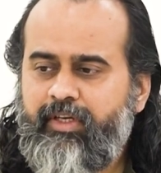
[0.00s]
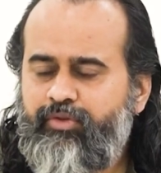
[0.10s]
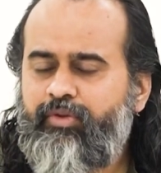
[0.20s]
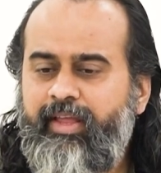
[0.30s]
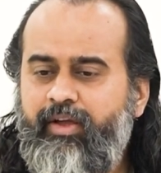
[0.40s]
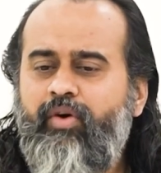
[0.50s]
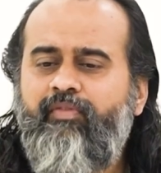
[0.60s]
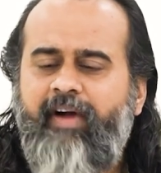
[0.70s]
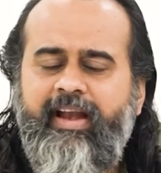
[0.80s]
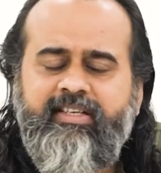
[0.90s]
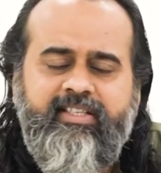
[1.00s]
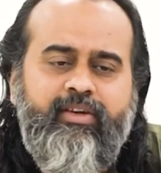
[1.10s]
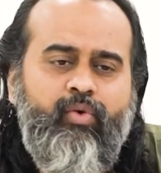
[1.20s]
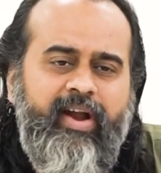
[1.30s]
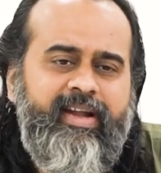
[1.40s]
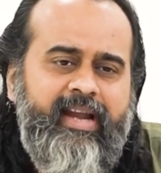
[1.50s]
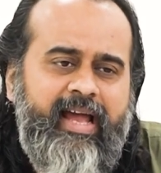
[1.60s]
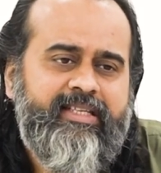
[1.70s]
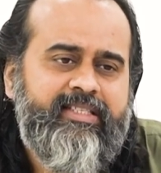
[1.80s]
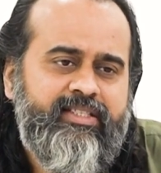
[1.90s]
So the ego finds it quite
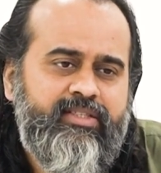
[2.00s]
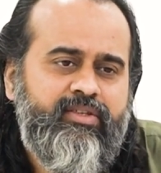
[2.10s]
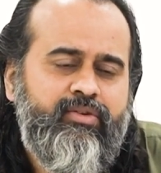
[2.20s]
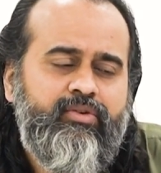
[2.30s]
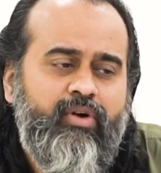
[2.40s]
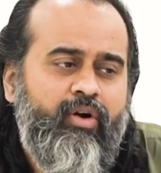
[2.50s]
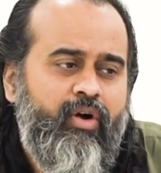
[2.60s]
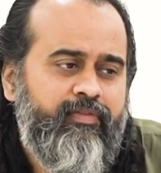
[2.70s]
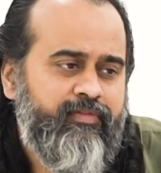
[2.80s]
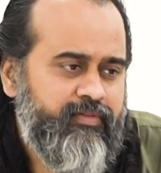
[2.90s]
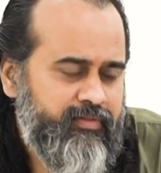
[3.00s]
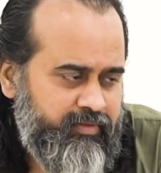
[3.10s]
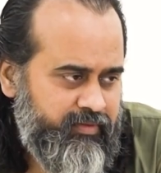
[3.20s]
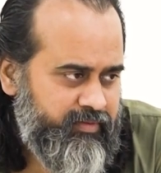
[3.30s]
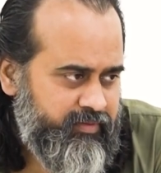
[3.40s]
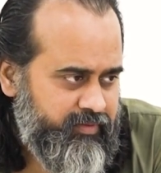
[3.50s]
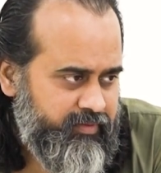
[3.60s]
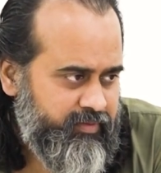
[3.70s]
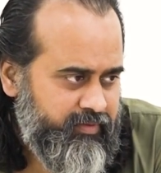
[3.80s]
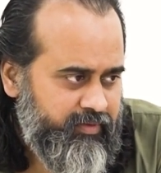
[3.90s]
nice to talk of
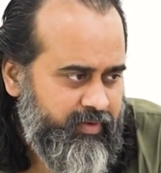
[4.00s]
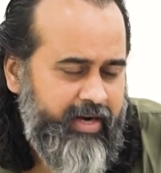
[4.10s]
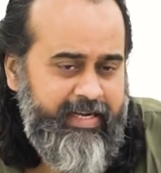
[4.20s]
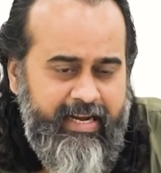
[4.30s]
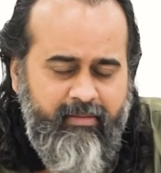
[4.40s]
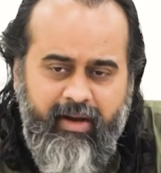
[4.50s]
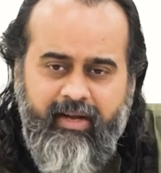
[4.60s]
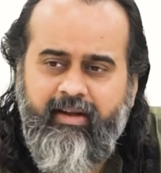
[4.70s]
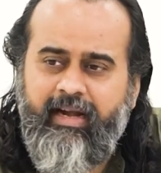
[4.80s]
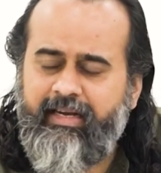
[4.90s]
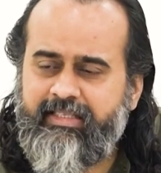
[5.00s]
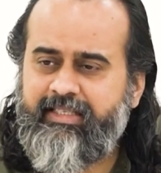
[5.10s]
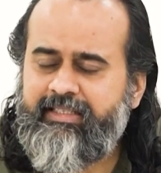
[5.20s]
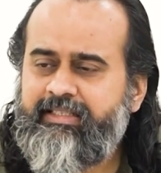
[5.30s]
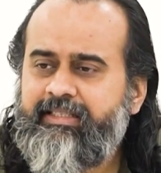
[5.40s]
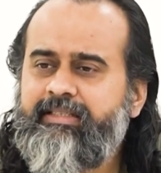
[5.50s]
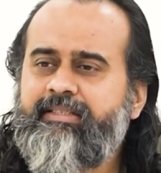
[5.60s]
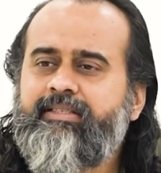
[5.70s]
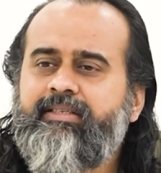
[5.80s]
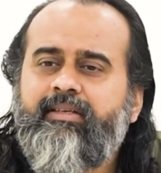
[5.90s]
attainment and
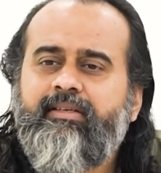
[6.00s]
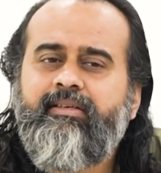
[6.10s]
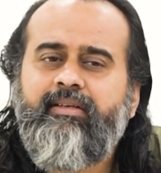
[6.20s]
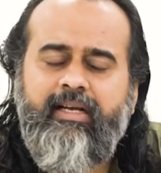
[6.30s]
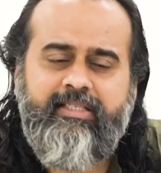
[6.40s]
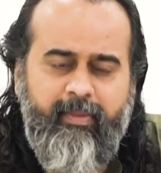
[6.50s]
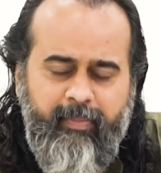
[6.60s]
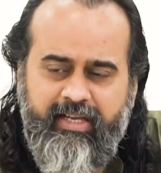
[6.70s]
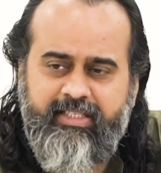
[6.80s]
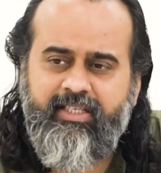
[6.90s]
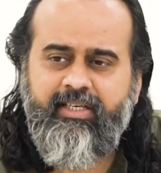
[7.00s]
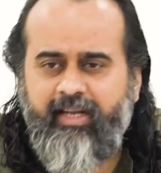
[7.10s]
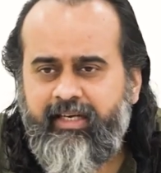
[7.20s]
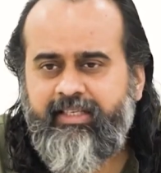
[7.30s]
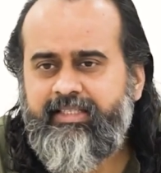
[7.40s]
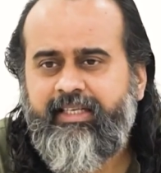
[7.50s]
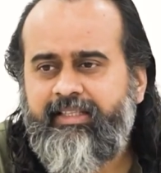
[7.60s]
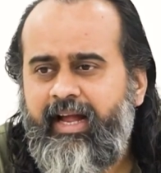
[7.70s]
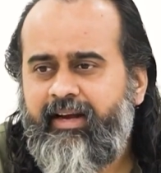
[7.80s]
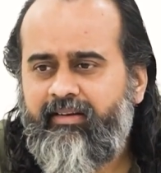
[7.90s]
distances and separation and this
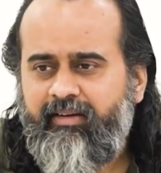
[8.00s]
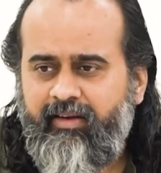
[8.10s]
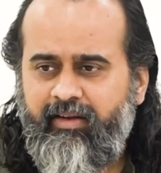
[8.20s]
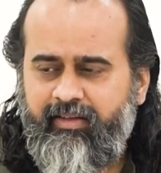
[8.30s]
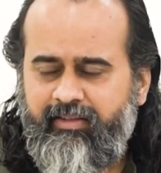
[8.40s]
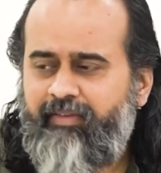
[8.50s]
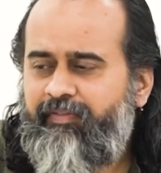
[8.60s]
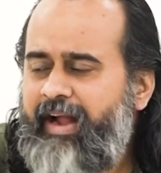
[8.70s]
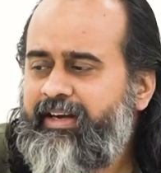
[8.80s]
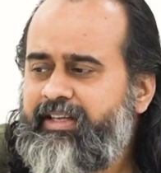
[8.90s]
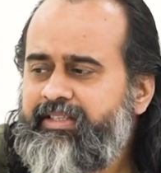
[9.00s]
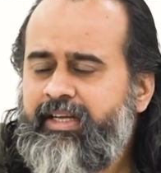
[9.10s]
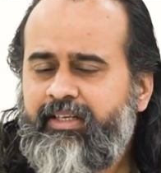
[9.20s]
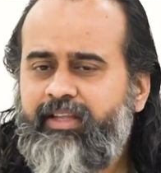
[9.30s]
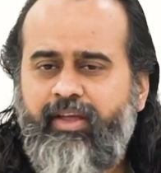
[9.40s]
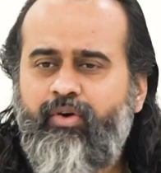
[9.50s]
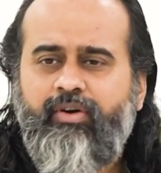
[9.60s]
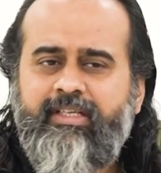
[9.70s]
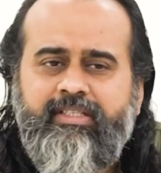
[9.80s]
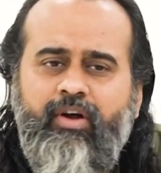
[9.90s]
and that. The fact is, the ego
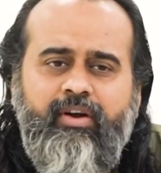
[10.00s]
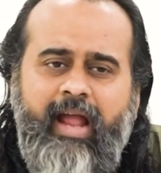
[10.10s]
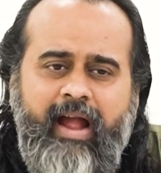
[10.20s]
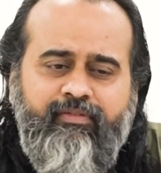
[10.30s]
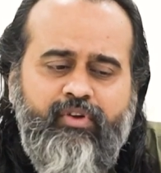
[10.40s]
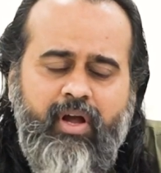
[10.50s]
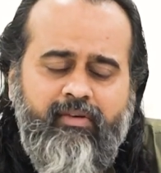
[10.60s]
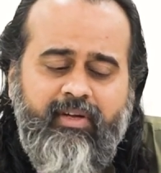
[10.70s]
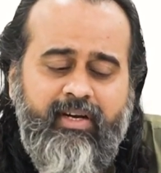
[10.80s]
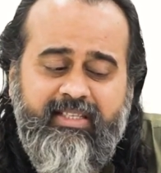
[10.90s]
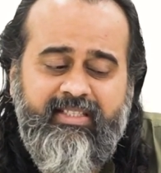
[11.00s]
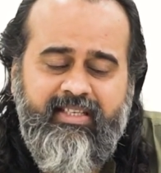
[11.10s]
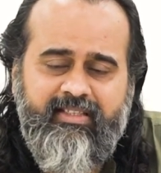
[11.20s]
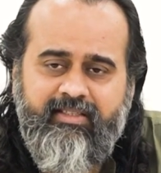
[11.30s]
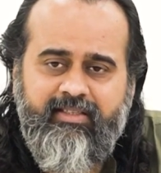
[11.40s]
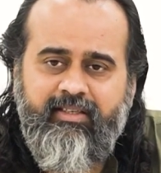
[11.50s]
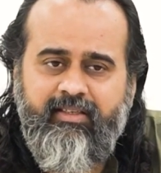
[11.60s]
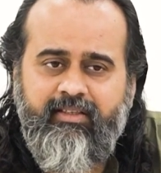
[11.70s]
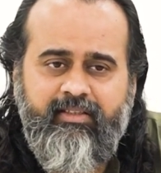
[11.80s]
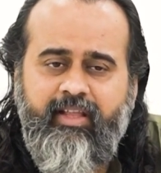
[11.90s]
does not have to cover a distance.
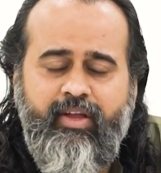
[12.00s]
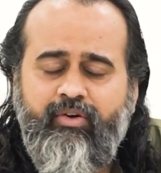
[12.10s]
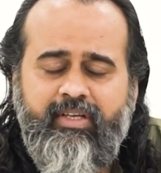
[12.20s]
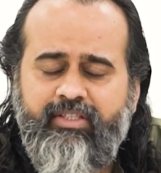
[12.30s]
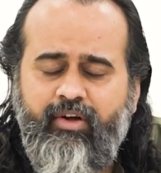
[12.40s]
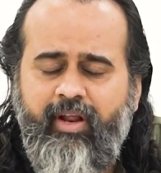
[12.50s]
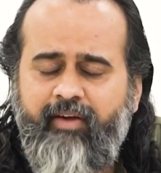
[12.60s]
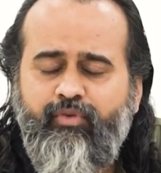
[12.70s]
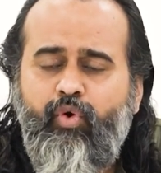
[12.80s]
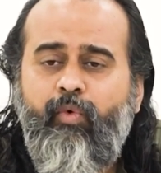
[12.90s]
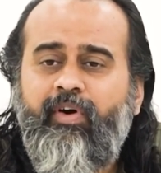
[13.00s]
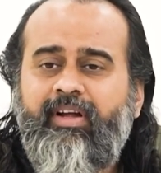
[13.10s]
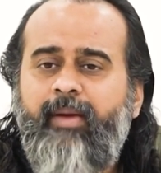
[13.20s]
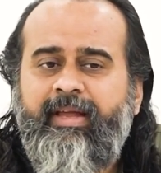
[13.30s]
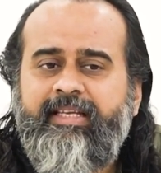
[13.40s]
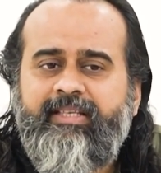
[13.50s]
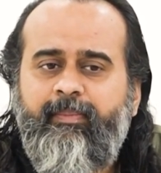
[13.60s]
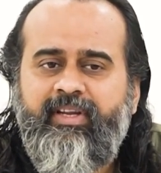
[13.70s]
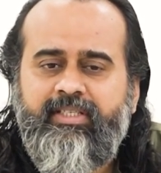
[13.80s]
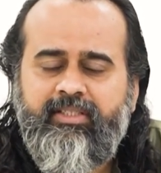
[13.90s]
The ego does not have to overcome any
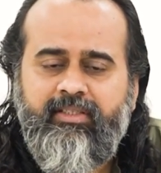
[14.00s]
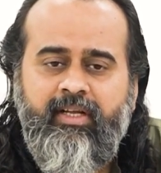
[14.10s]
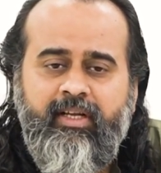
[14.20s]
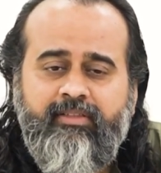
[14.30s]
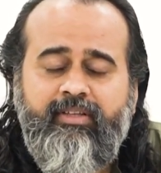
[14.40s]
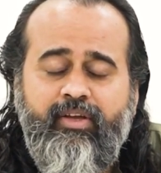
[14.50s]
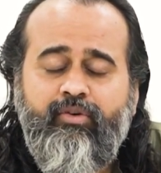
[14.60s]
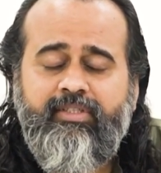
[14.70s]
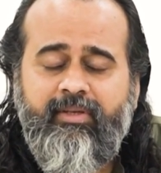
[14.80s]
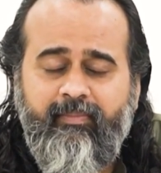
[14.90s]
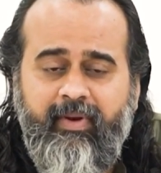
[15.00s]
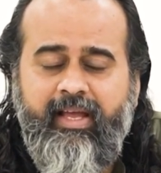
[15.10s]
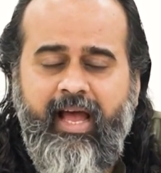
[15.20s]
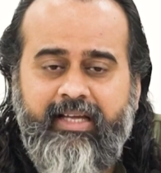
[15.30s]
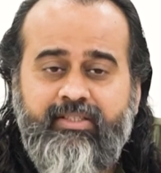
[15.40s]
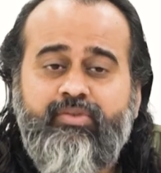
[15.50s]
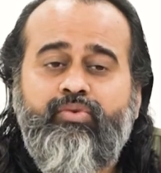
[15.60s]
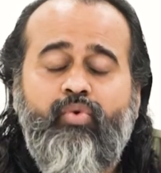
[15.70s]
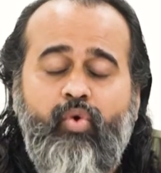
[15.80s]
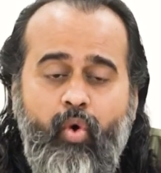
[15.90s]
separation. The ego simply has
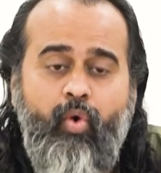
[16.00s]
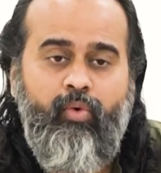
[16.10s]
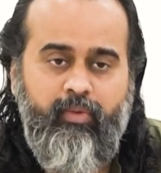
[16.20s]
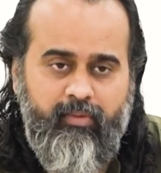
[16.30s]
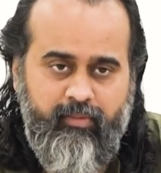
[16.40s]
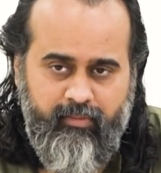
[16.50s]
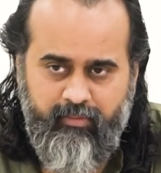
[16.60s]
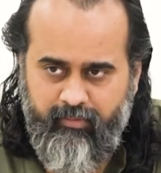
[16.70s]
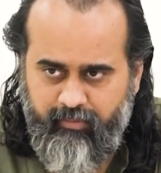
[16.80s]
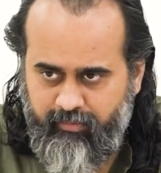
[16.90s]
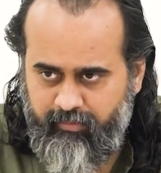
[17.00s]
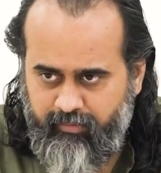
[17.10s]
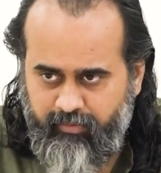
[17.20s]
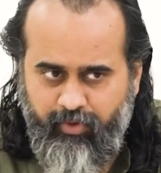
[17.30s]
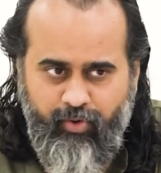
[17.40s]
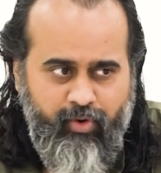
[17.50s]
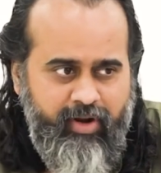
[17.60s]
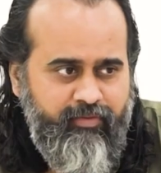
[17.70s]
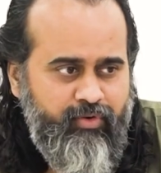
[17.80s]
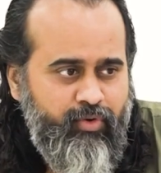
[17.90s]
to go. You don't
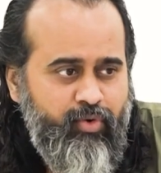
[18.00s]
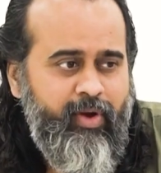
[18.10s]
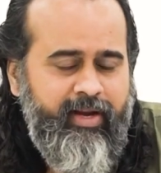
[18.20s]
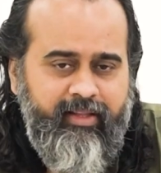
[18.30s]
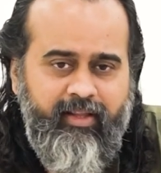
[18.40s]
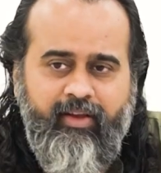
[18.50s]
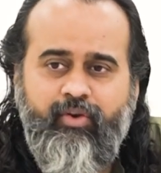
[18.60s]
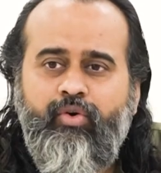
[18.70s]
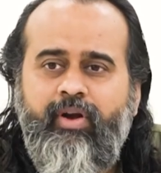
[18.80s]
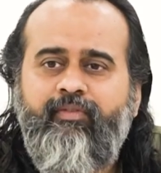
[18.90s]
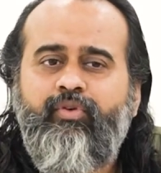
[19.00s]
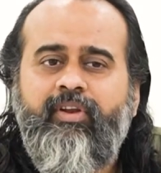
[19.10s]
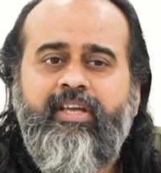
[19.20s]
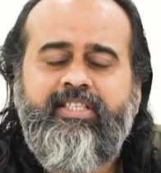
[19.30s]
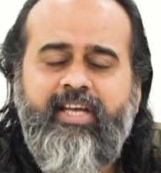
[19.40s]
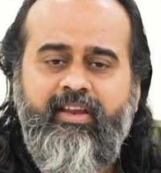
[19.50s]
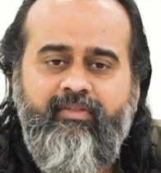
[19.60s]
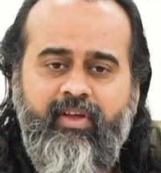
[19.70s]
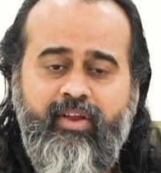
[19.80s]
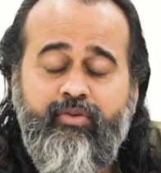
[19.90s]
have to do anything. You don't have to reach
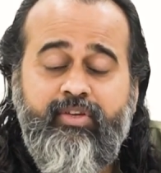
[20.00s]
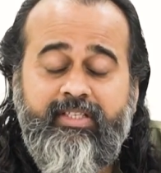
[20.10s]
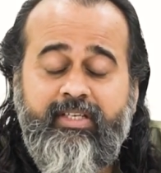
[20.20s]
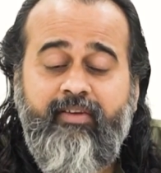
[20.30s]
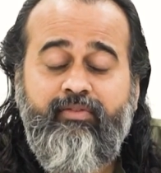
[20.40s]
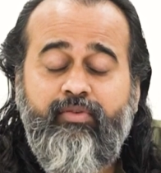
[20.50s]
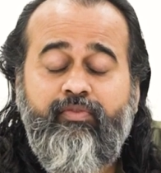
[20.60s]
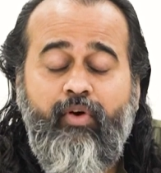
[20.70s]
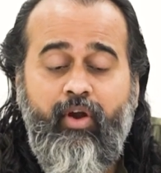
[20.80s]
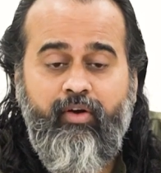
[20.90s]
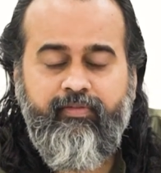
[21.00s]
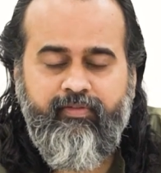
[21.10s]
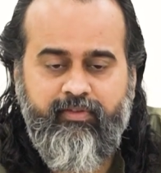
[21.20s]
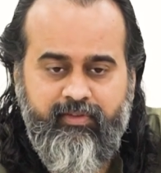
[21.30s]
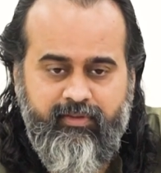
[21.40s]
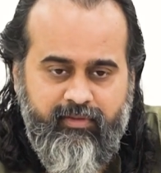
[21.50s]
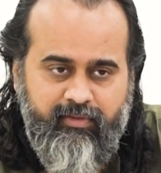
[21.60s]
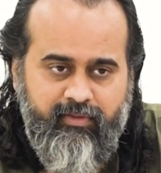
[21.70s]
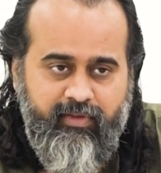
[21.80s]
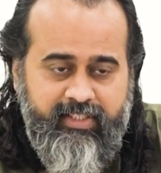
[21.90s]
anywhere. You just have to fall off,
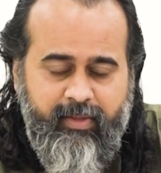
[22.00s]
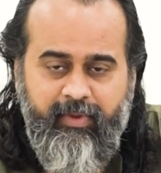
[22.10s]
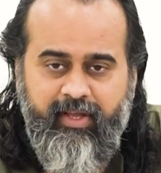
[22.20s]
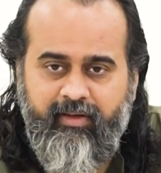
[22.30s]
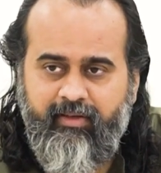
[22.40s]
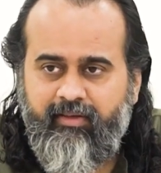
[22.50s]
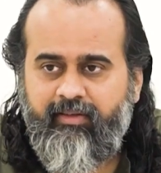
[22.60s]
disappear.